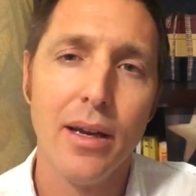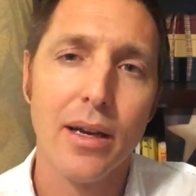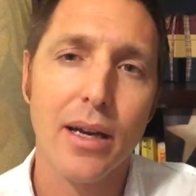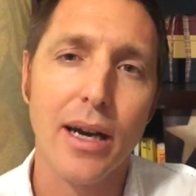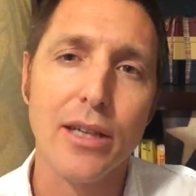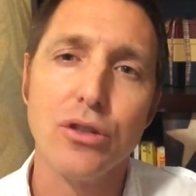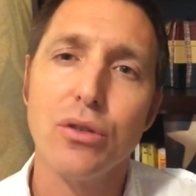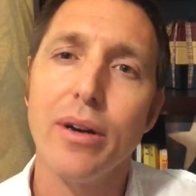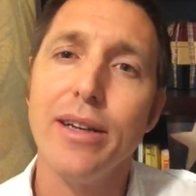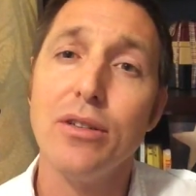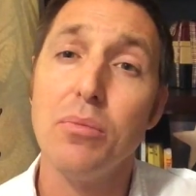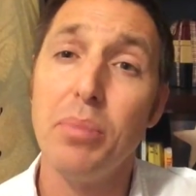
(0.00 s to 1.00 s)

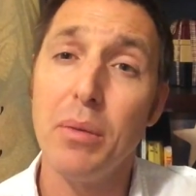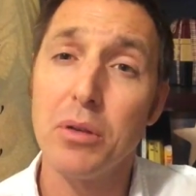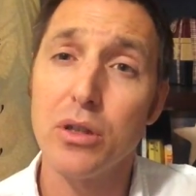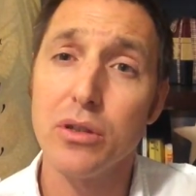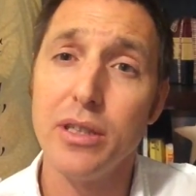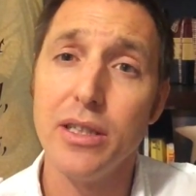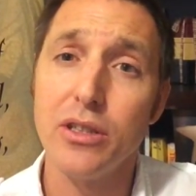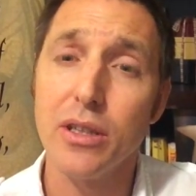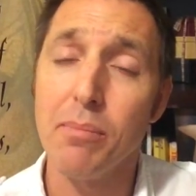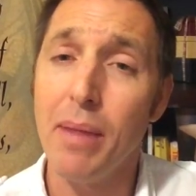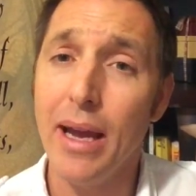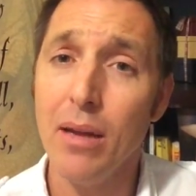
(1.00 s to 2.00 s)
Contrary to biblical
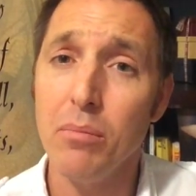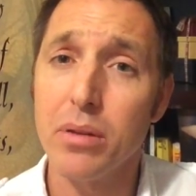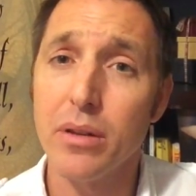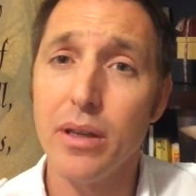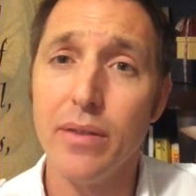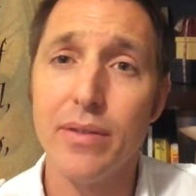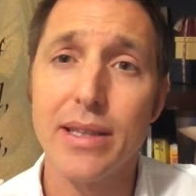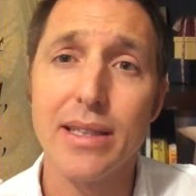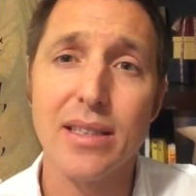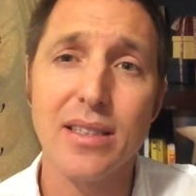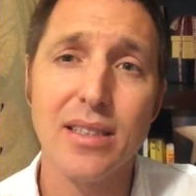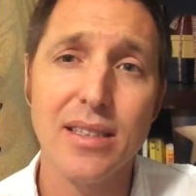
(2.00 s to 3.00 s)
teaching, Mann believed the
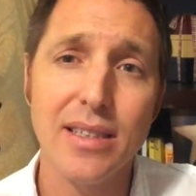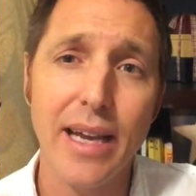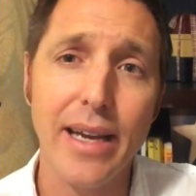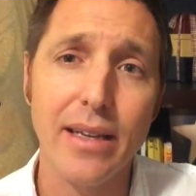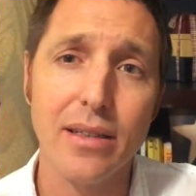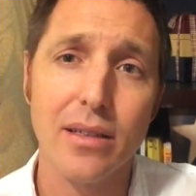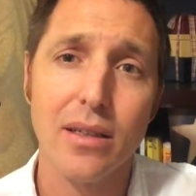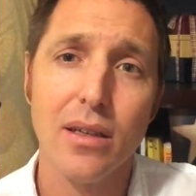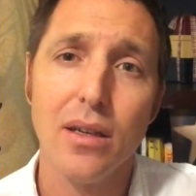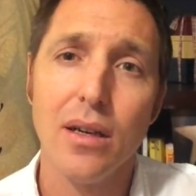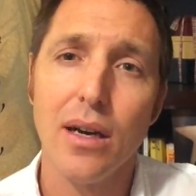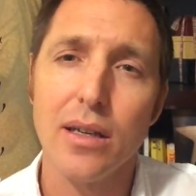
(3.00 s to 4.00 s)
state
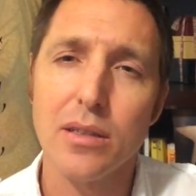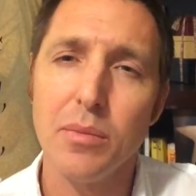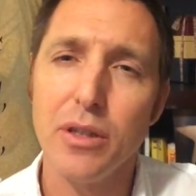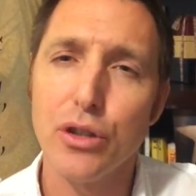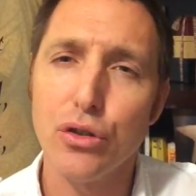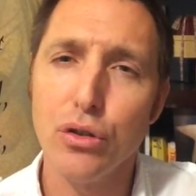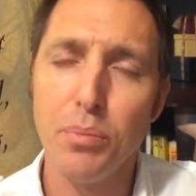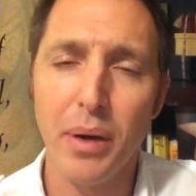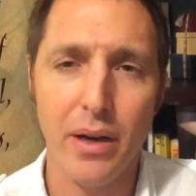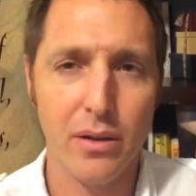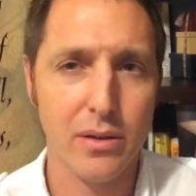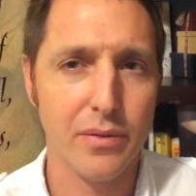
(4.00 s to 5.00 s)
ought to be the true
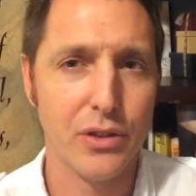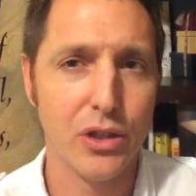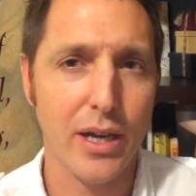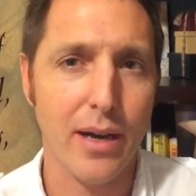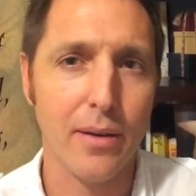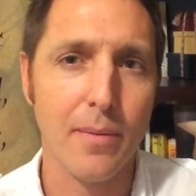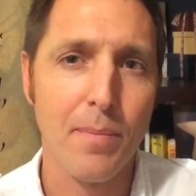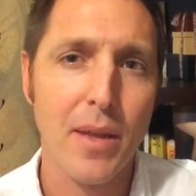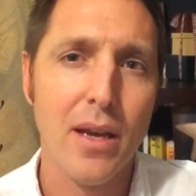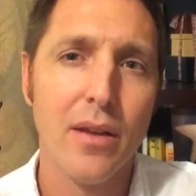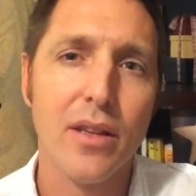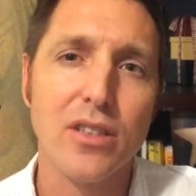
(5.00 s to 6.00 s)
parent of the child.
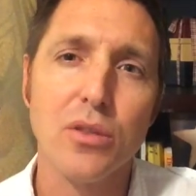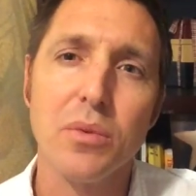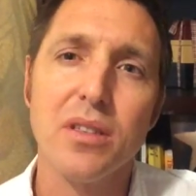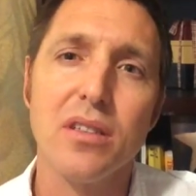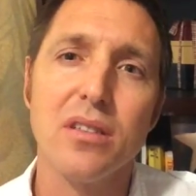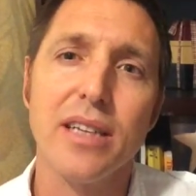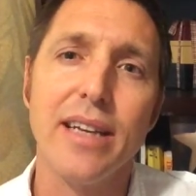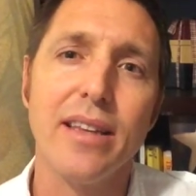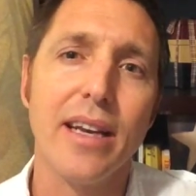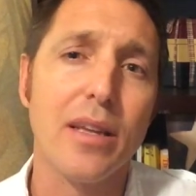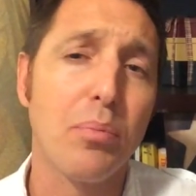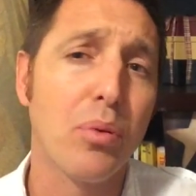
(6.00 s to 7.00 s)
Thus, it was the state
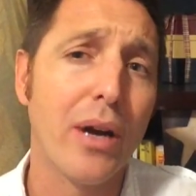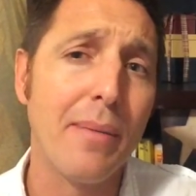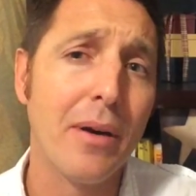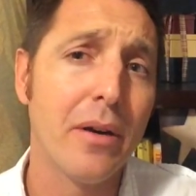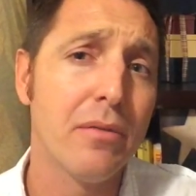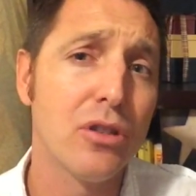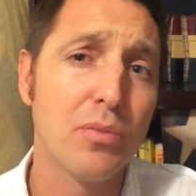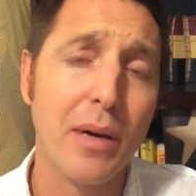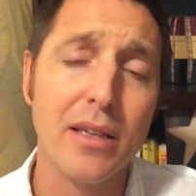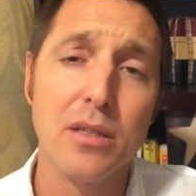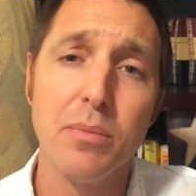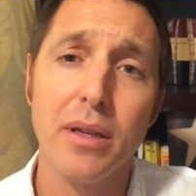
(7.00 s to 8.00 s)
that had the primary
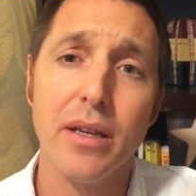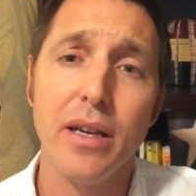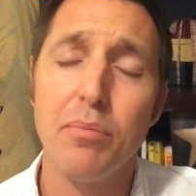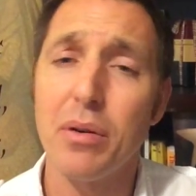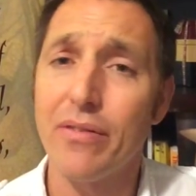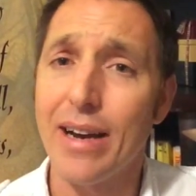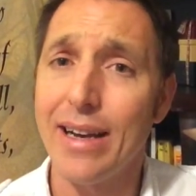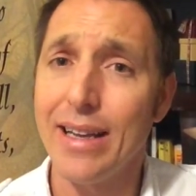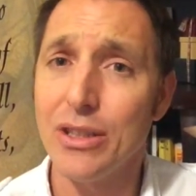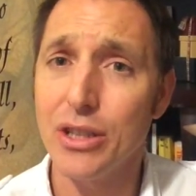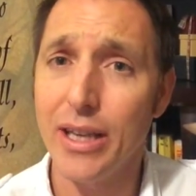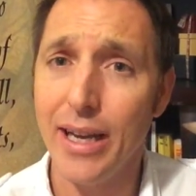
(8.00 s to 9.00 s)
responsibility of providing
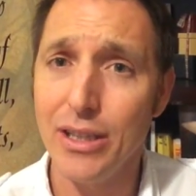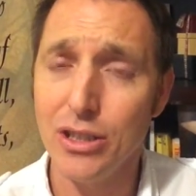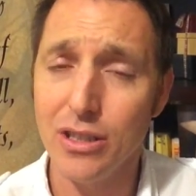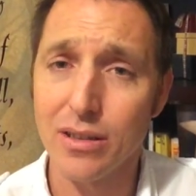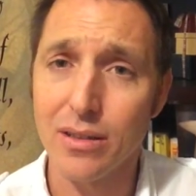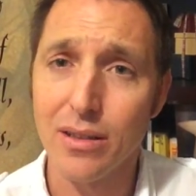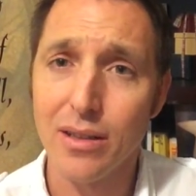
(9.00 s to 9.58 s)
education.